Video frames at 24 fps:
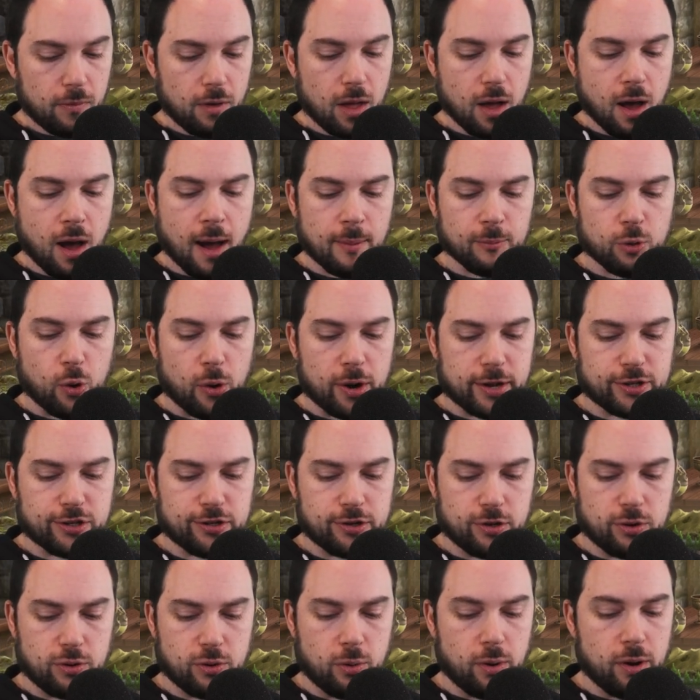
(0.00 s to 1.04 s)
I'm going
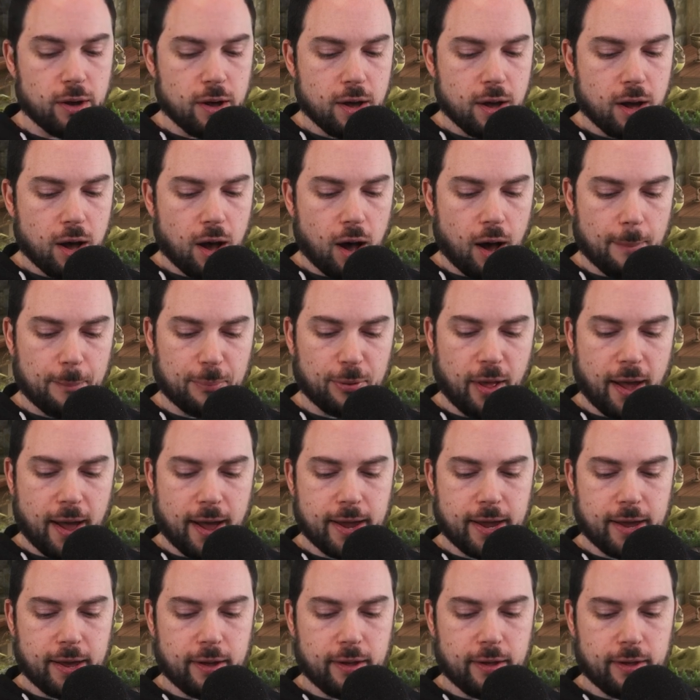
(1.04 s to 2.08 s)
to
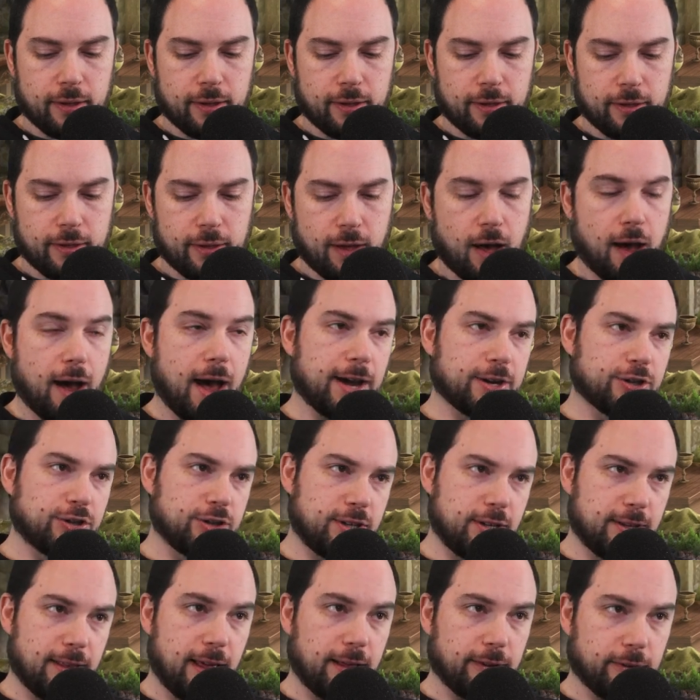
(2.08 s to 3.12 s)
apply. I actually
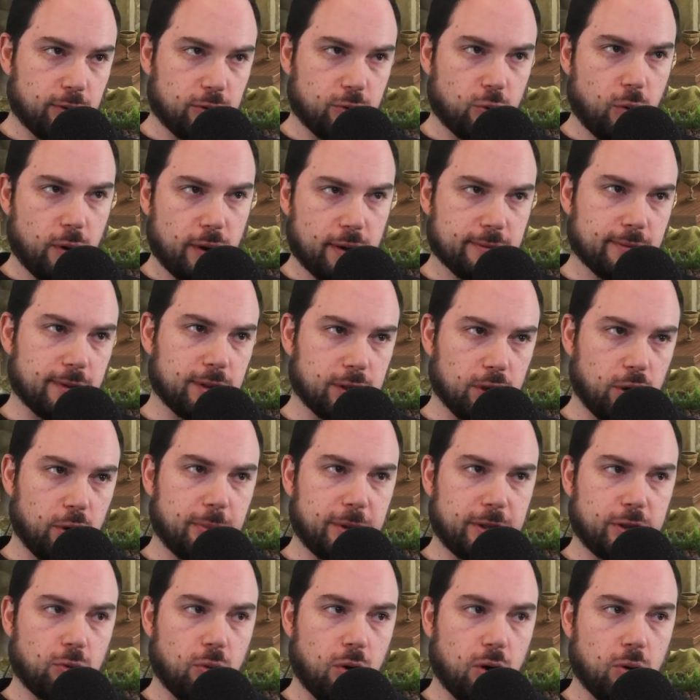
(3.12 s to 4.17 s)
did that in quite a little
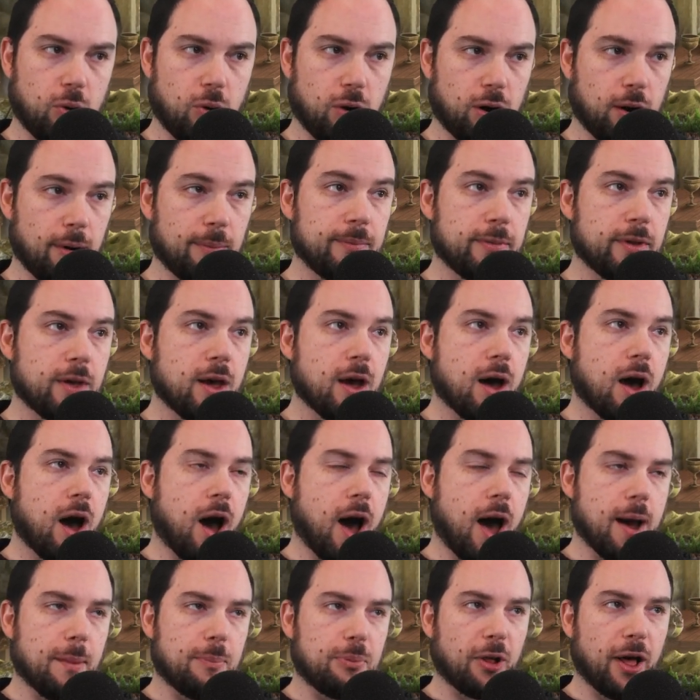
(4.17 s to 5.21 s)
bit the wrong order.
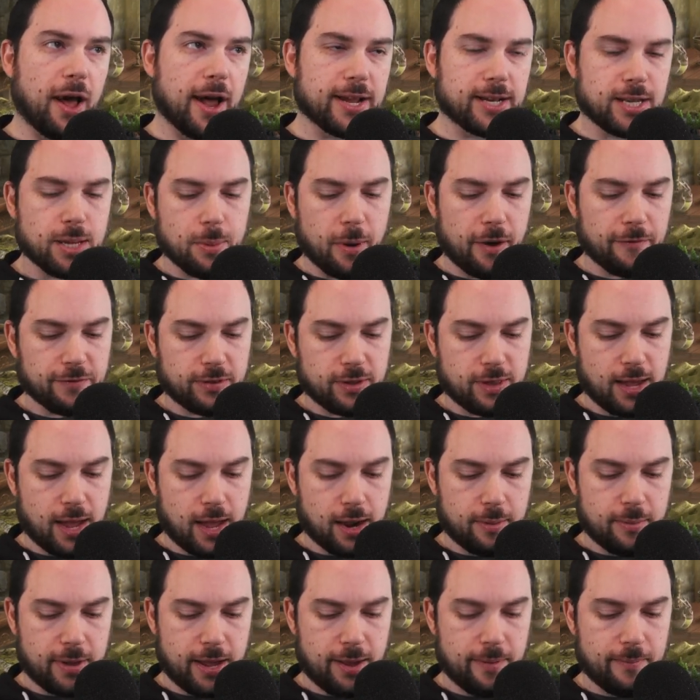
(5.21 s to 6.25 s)
I apply a debuff to the
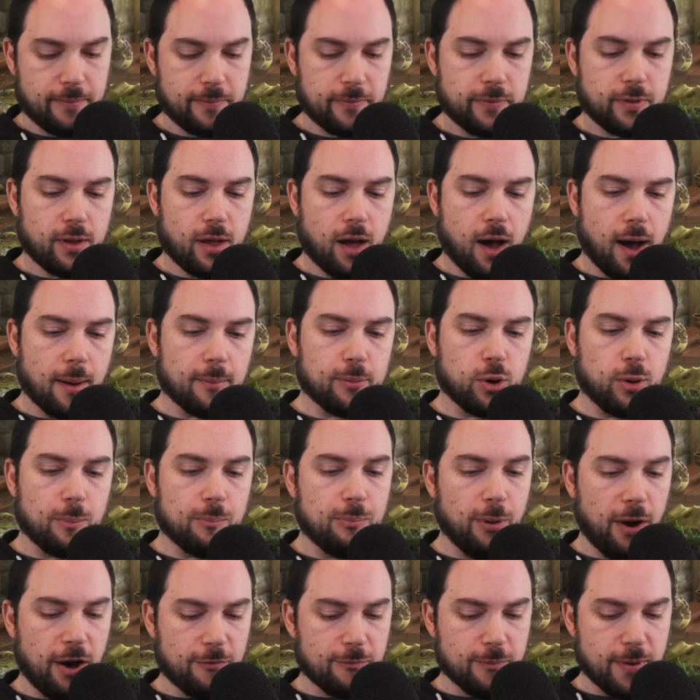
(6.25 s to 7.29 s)
enemy. I'm going to
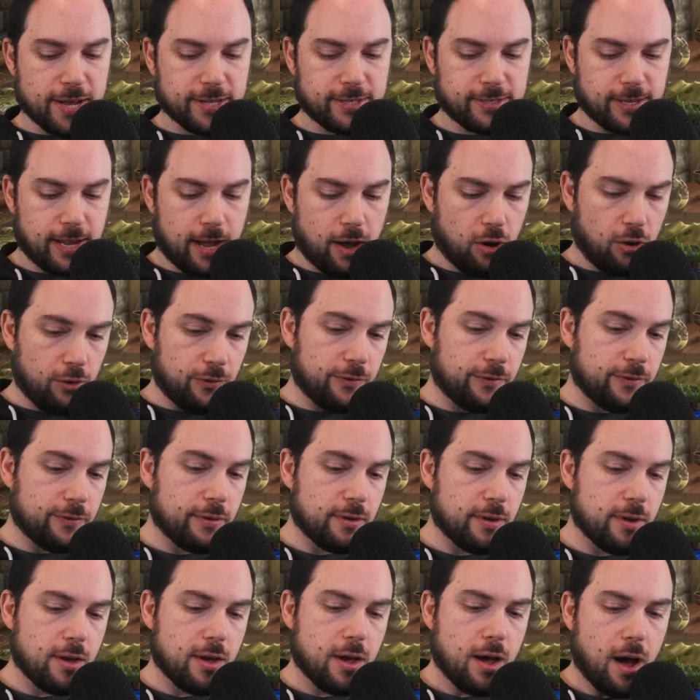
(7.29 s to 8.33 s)
buff myself.
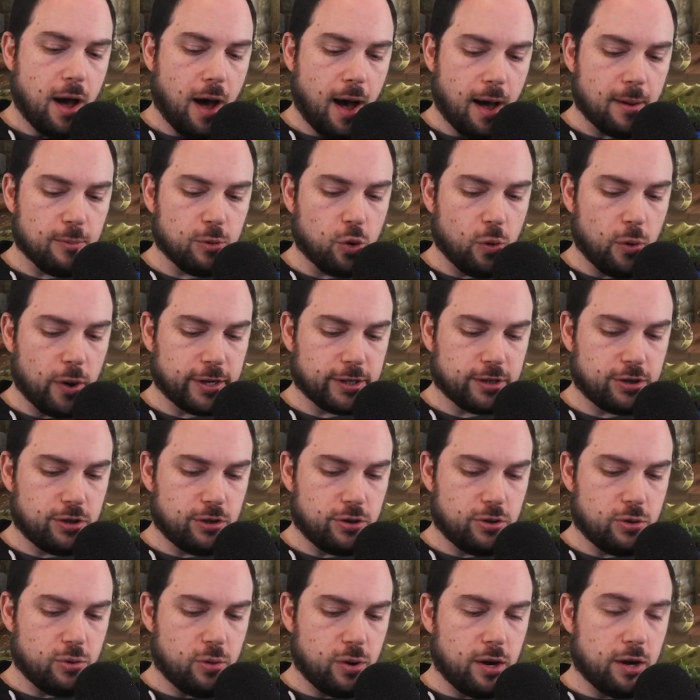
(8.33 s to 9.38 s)
I'm going
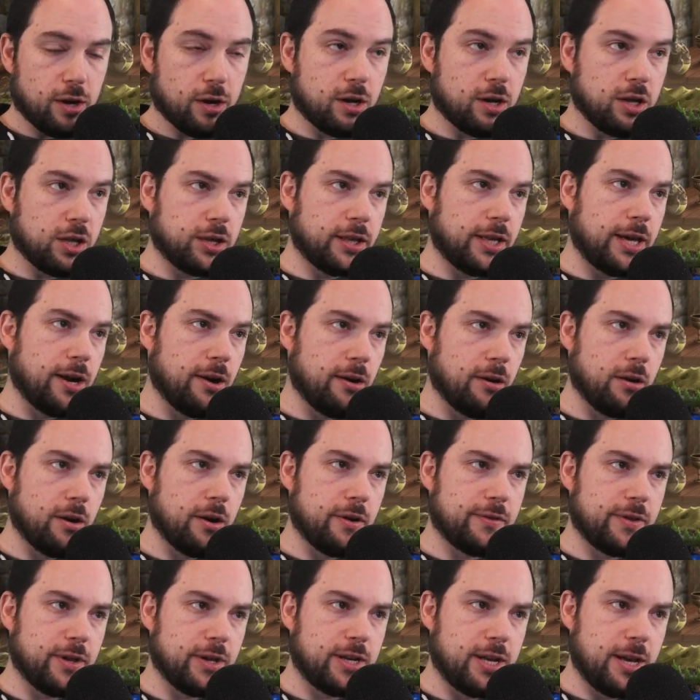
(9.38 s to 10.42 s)
to clear
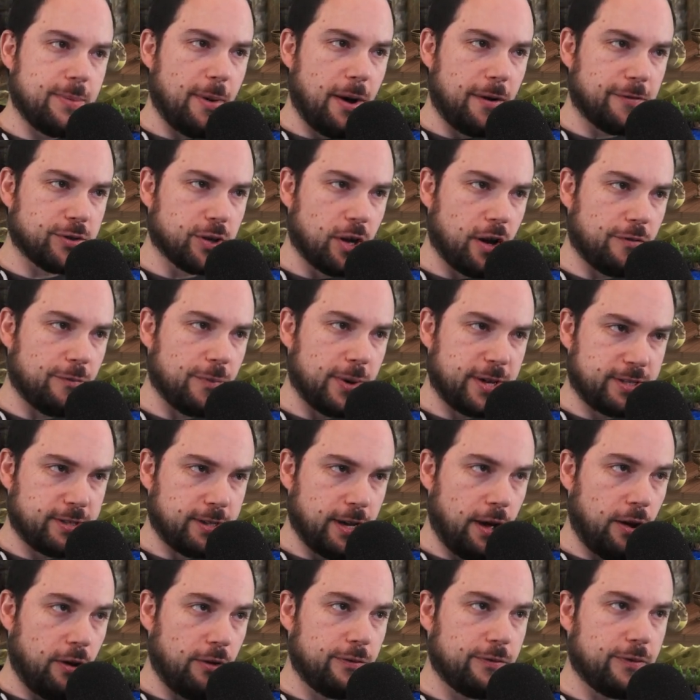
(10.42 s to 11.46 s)
the debuffs off
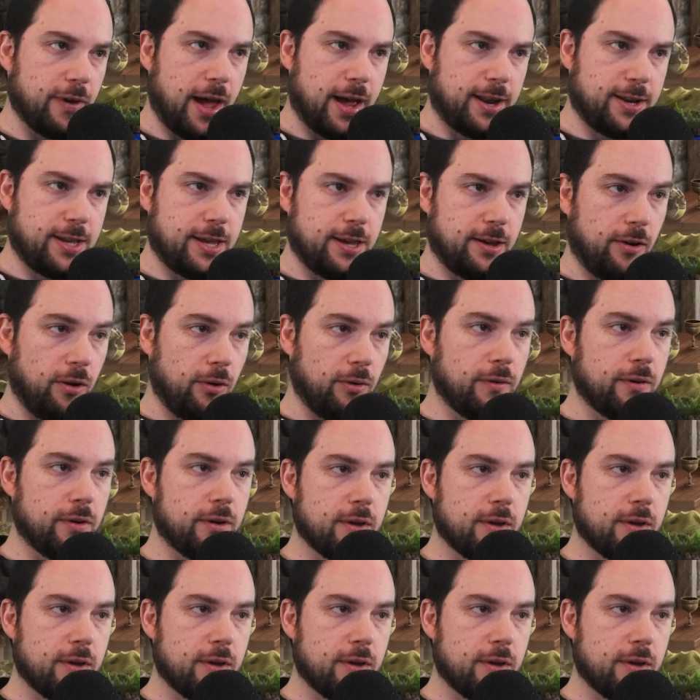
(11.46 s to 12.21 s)
myself and heal.